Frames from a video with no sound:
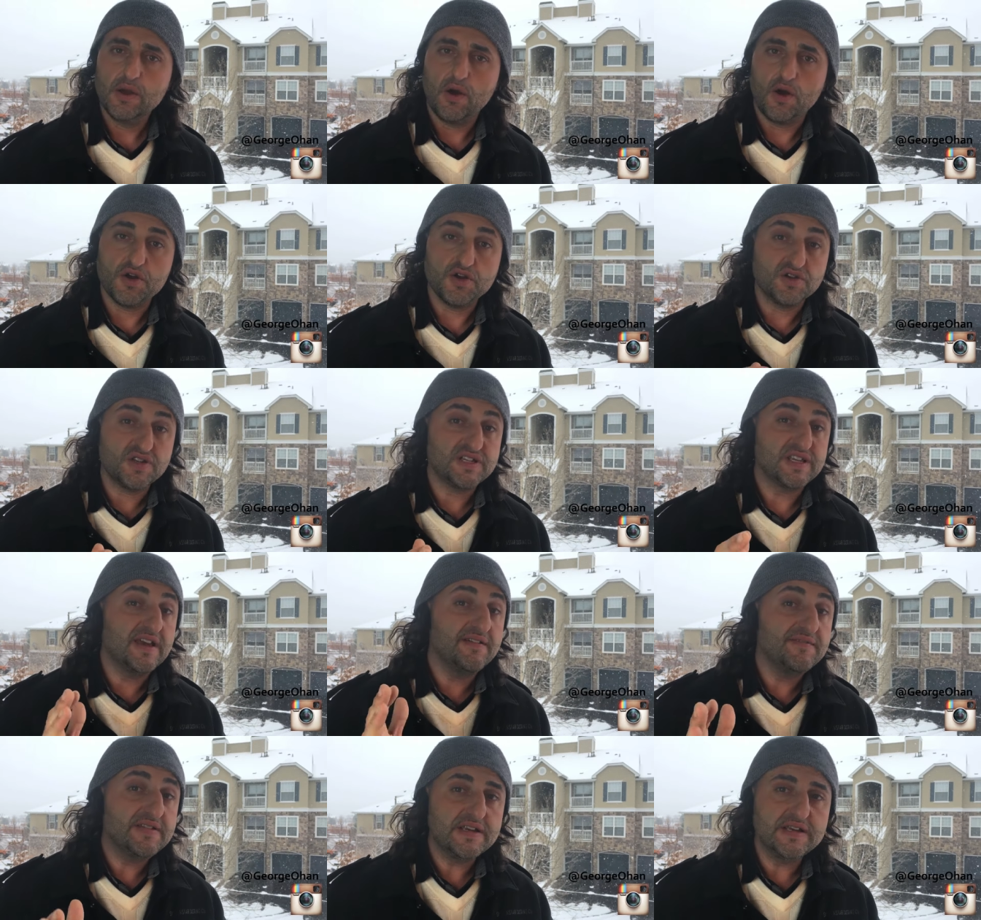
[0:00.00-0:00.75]
Are you
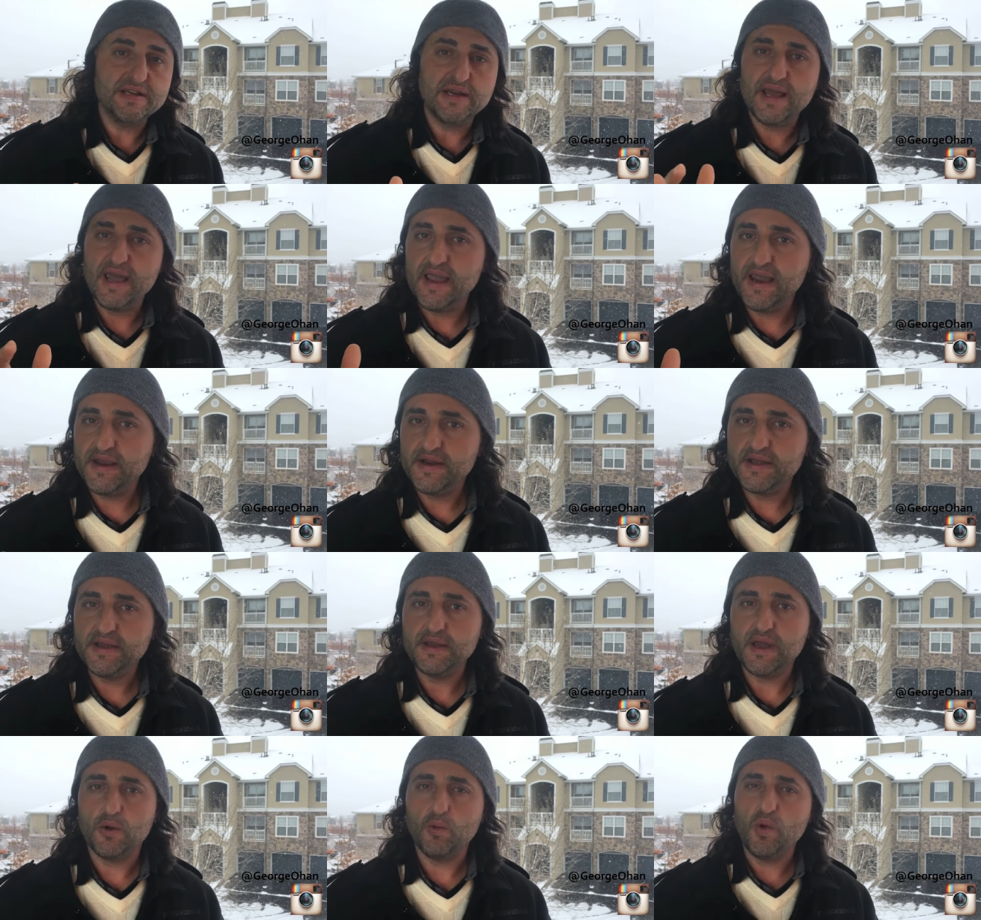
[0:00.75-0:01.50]
seventy to
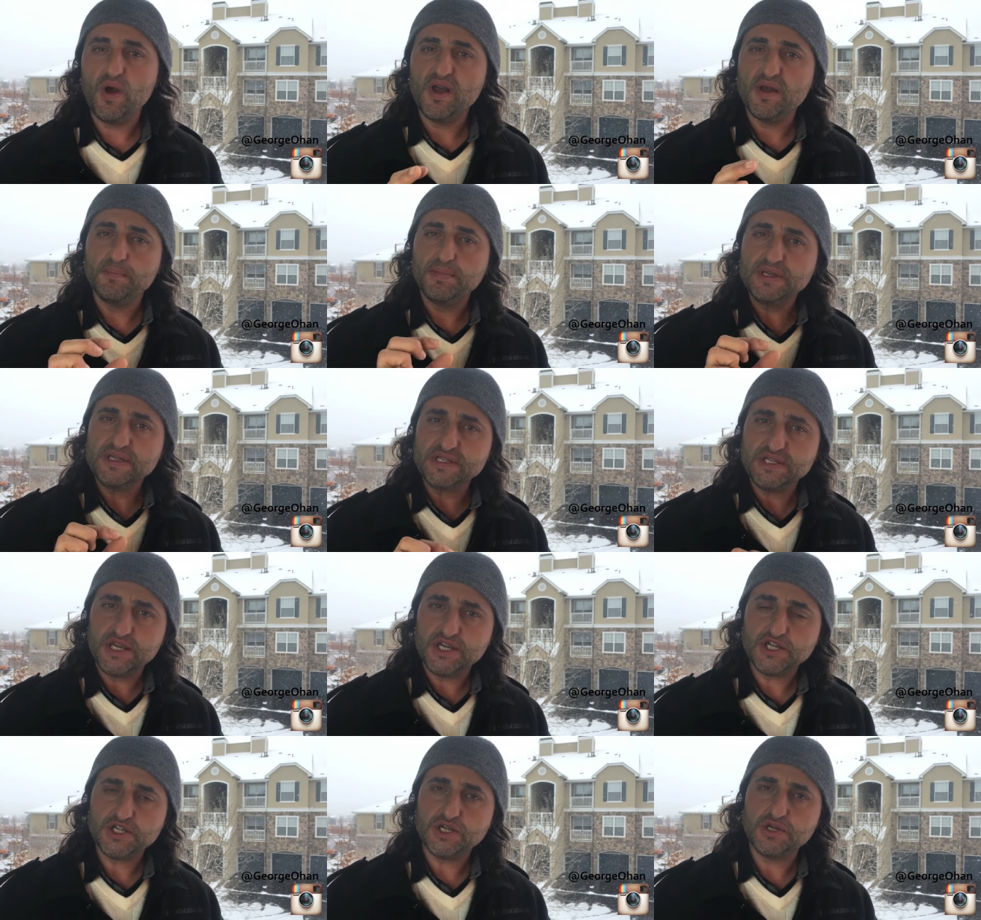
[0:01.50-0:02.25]
eighty? And what
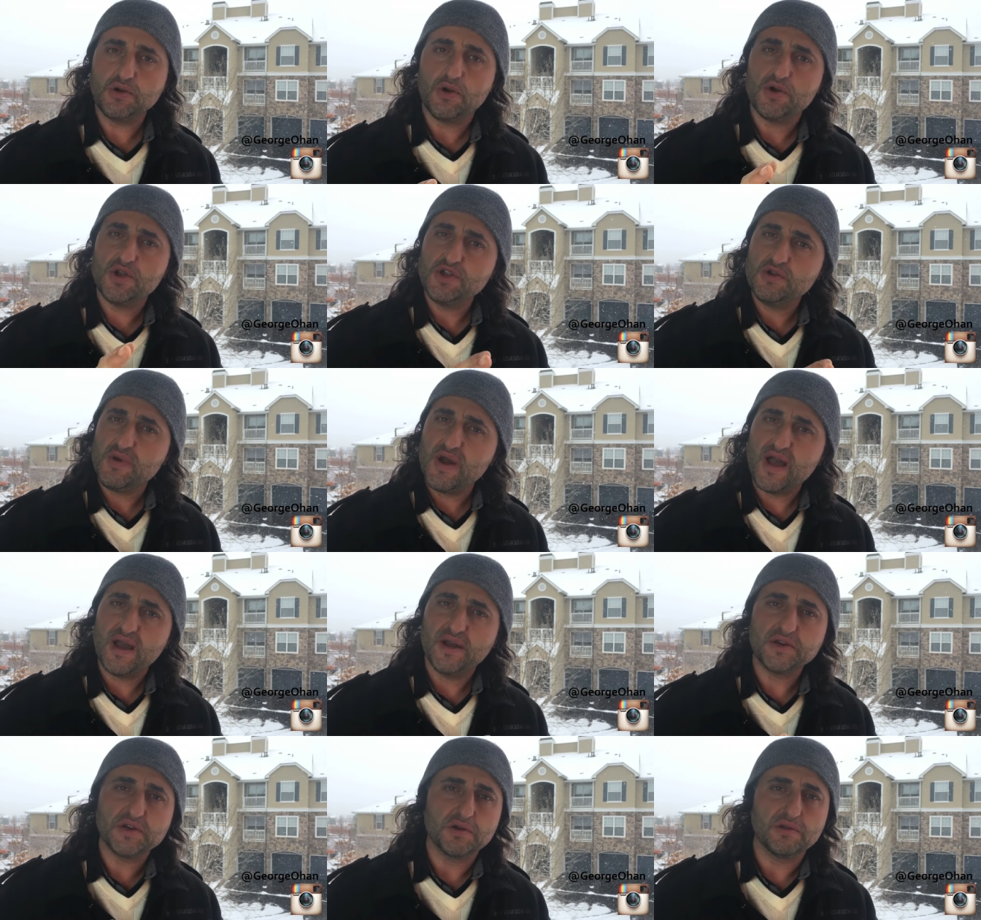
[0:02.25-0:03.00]
position are you
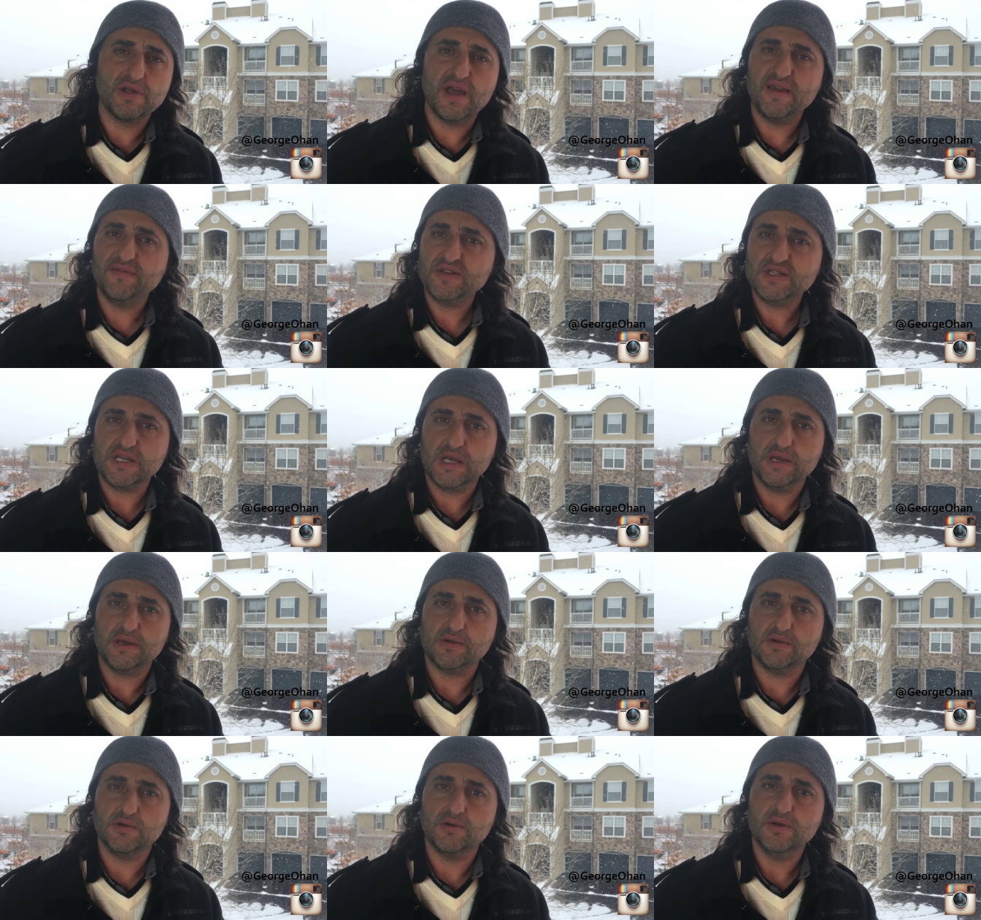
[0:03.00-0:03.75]
at in your life
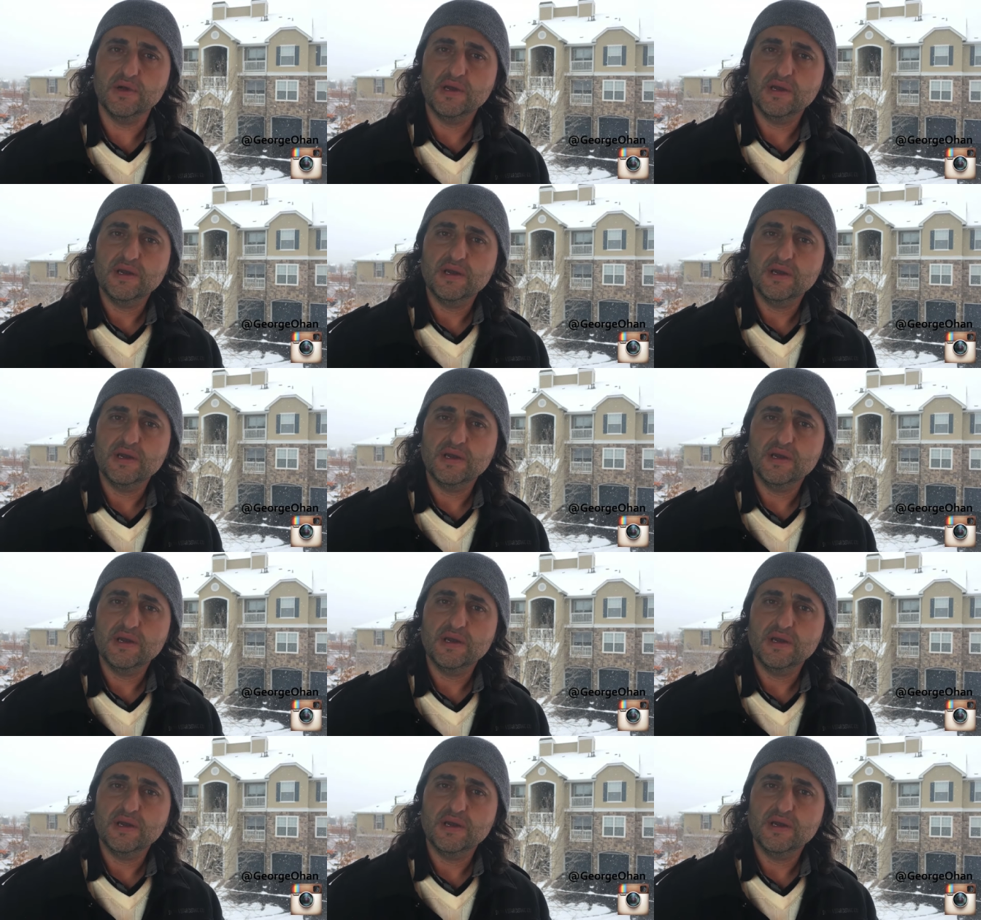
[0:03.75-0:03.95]
cycle?